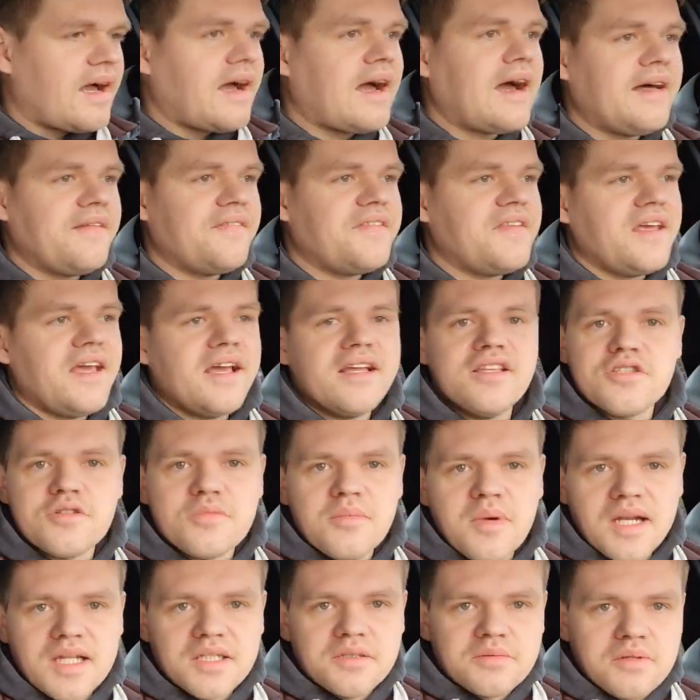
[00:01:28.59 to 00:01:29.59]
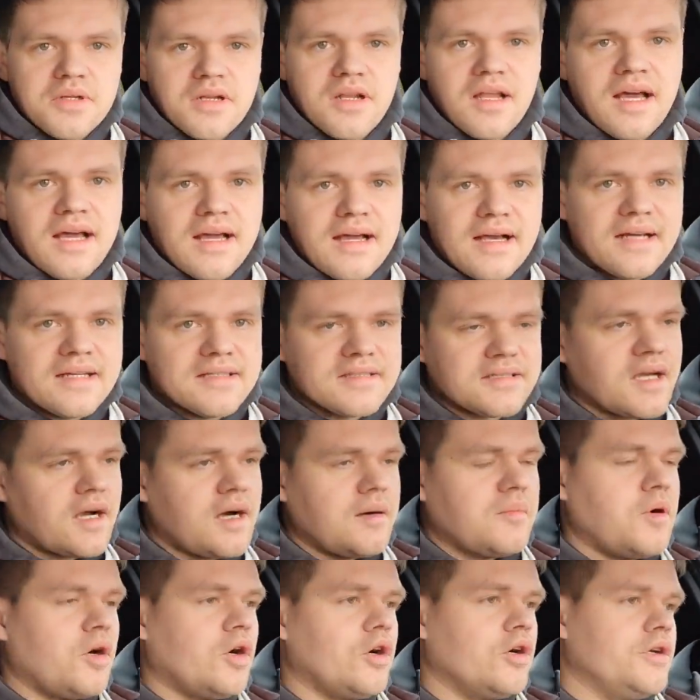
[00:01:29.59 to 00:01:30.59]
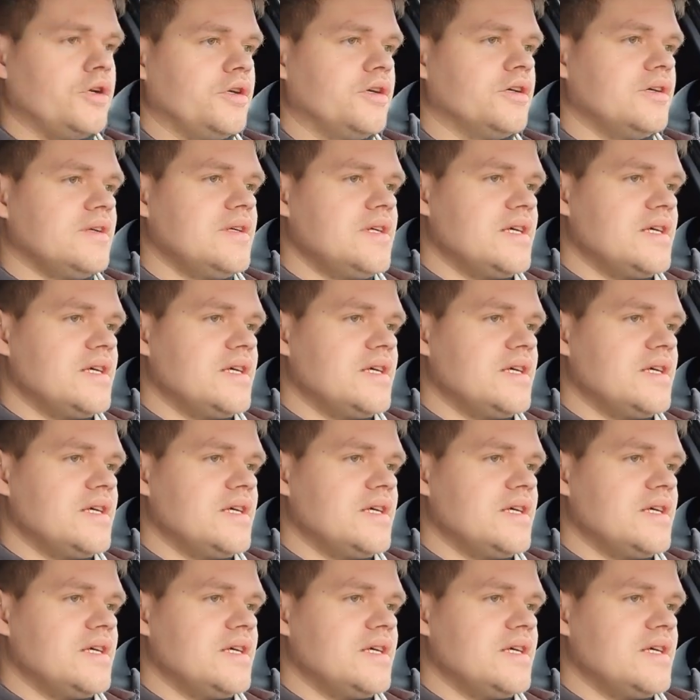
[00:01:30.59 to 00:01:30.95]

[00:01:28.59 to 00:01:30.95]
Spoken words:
and the engine management light has come on.